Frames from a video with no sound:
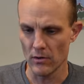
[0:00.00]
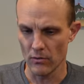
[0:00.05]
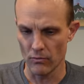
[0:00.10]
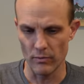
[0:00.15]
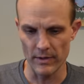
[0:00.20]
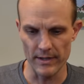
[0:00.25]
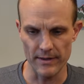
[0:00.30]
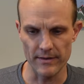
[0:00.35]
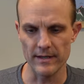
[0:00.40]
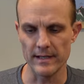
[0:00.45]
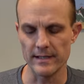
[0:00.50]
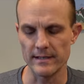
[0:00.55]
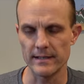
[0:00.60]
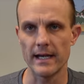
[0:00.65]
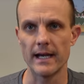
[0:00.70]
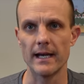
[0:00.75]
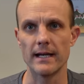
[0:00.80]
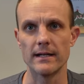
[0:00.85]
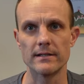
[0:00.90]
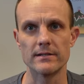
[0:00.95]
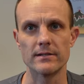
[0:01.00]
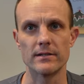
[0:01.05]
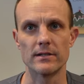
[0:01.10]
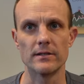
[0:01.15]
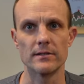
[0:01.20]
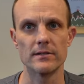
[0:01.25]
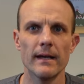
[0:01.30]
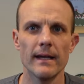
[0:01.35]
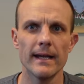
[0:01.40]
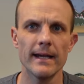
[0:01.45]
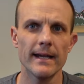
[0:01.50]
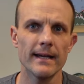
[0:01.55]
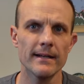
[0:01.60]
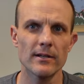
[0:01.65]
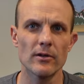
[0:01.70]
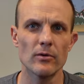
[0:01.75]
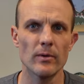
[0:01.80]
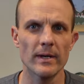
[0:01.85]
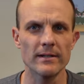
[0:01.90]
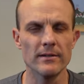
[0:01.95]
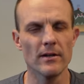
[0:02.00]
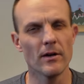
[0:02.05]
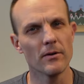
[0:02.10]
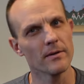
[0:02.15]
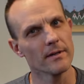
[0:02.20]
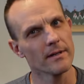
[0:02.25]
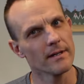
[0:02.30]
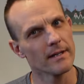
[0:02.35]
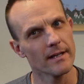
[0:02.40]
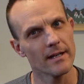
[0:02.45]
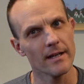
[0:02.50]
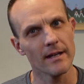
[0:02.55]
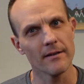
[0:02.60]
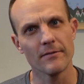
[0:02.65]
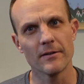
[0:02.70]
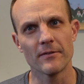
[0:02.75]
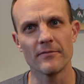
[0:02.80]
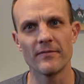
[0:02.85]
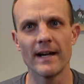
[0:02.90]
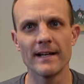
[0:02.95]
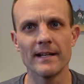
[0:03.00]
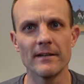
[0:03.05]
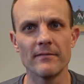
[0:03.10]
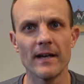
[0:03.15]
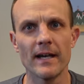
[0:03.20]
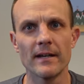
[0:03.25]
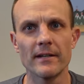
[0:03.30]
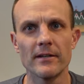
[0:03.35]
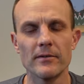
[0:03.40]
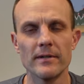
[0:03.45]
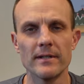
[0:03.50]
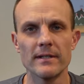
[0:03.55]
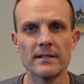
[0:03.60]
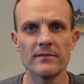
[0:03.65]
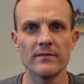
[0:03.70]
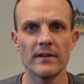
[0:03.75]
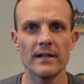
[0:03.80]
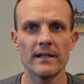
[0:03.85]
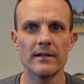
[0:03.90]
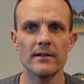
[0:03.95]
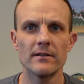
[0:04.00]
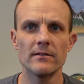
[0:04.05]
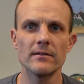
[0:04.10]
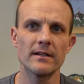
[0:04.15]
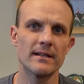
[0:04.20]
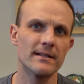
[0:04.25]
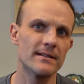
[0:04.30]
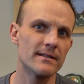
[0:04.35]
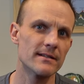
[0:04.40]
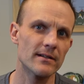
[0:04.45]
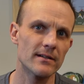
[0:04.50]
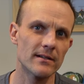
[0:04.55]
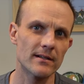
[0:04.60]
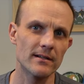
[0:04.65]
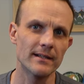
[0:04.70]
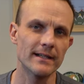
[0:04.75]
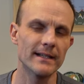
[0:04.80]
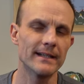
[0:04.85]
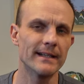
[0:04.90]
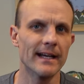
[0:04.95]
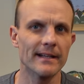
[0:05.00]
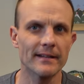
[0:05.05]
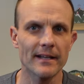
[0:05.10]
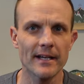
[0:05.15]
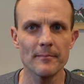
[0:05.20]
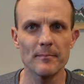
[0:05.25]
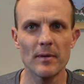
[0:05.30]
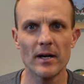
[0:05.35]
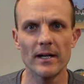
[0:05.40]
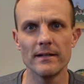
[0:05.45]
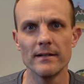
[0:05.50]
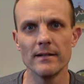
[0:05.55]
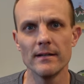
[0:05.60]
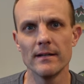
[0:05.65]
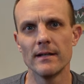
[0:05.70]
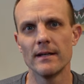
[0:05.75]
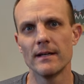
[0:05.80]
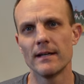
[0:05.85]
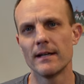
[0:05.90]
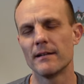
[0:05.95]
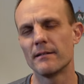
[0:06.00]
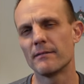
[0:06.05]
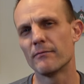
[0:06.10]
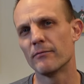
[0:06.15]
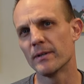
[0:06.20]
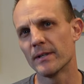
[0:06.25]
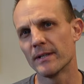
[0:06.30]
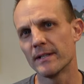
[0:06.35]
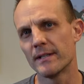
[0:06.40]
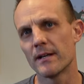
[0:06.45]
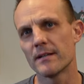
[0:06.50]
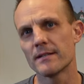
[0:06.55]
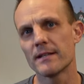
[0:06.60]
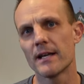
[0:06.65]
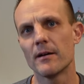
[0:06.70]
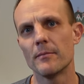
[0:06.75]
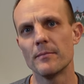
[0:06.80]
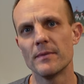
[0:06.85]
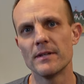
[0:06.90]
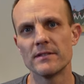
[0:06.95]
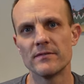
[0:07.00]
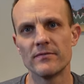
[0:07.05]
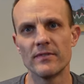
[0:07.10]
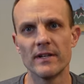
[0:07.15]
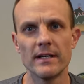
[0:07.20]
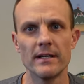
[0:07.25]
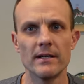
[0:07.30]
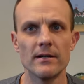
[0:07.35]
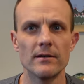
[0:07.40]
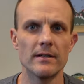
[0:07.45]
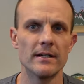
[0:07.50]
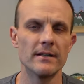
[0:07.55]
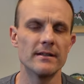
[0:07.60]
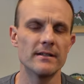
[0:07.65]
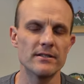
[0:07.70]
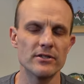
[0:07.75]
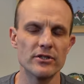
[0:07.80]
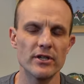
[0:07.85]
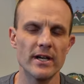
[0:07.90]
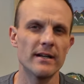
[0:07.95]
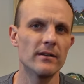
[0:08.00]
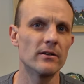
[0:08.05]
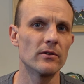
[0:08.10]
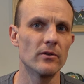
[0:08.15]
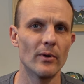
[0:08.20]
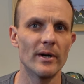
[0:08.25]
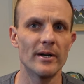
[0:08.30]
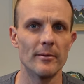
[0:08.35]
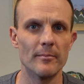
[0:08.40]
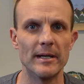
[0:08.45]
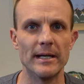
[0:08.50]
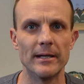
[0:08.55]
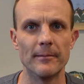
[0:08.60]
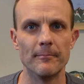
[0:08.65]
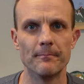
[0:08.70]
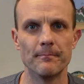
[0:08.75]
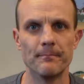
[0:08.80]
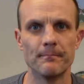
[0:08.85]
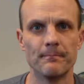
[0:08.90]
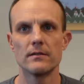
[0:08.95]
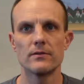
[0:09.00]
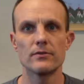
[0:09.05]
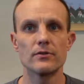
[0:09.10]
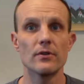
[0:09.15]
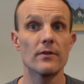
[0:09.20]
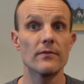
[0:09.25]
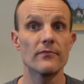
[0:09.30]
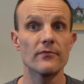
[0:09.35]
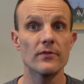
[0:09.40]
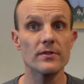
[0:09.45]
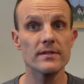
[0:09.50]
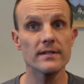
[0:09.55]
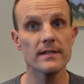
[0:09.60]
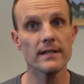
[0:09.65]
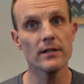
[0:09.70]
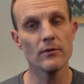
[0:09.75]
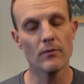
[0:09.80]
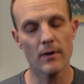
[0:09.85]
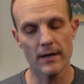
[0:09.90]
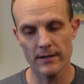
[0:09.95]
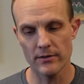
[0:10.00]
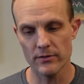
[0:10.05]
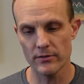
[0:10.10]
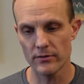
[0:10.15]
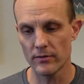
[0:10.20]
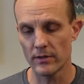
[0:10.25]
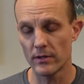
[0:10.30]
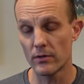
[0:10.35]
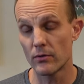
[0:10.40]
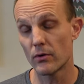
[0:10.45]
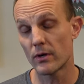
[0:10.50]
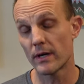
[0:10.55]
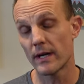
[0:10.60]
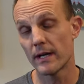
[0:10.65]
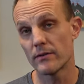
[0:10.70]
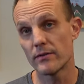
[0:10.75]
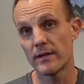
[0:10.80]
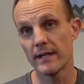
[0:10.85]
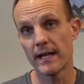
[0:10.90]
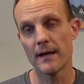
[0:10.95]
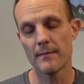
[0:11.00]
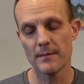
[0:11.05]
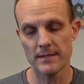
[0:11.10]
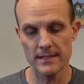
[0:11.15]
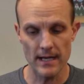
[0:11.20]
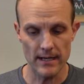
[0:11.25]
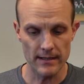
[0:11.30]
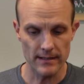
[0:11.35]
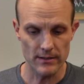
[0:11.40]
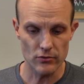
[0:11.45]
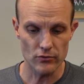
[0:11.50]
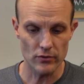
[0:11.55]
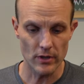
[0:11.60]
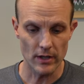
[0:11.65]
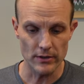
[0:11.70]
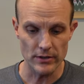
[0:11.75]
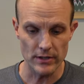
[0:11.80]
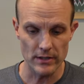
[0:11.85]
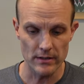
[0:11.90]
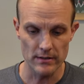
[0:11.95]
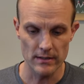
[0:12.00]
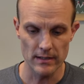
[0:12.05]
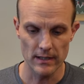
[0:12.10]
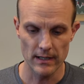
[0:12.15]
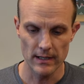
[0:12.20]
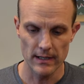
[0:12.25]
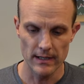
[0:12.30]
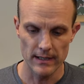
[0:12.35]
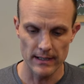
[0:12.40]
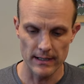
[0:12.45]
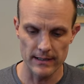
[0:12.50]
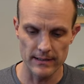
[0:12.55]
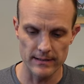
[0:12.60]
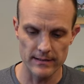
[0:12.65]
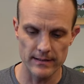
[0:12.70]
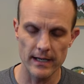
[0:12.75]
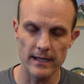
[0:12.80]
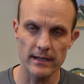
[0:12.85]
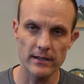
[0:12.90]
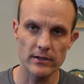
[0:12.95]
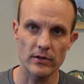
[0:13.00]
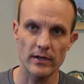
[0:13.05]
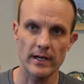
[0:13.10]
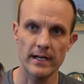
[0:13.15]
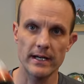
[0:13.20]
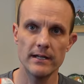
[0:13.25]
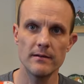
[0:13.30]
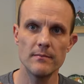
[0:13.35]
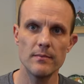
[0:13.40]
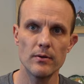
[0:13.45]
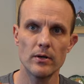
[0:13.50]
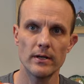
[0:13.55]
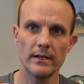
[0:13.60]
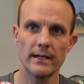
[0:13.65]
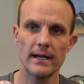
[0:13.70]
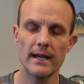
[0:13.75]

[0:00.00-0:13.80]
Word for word: with these canisters. And a quick note, if you're finding value in this video, consider clicking that like button. It really does help this video and this channel quite a bit. So the first thing you want to do according to the Amazon instructions is take your input